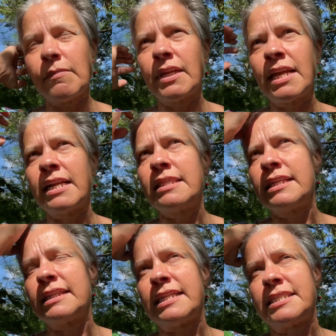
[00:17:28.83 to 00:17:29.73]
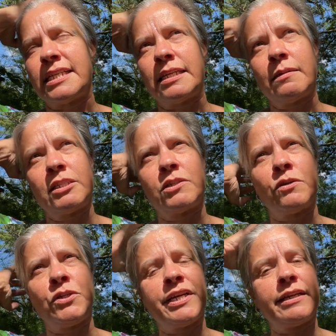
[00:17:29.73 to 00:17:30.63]
And I think that's it. So
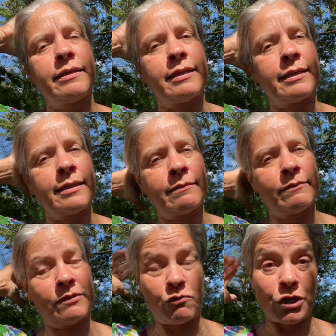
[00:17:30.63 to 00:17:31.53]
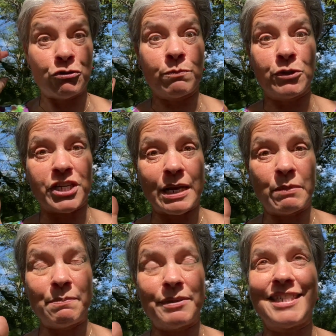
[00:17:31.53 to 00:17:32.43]
you can quadruple check
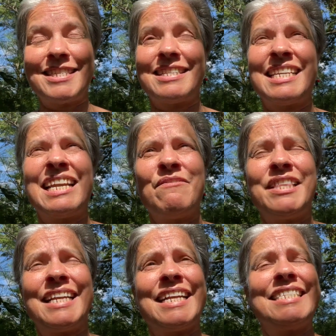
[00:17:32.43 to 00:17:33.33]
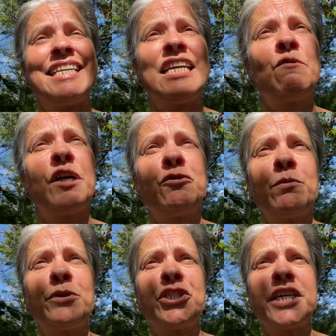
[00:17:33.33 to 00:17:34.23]
me, please. Everything I say,
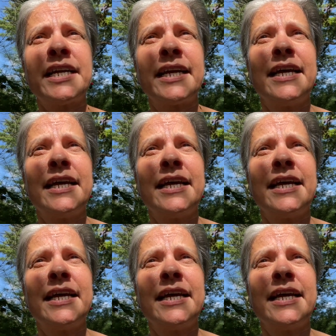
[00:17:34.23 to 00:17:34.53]
quadruple check.